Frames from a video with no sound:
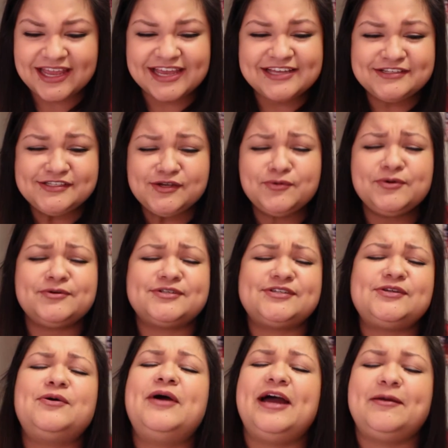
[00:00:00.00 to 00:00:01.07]
And so we were
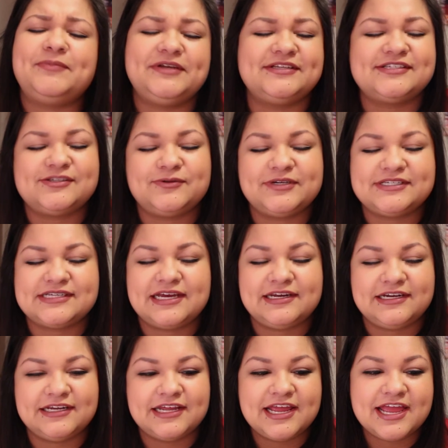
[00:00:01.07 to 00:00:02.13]
so happy and so excited.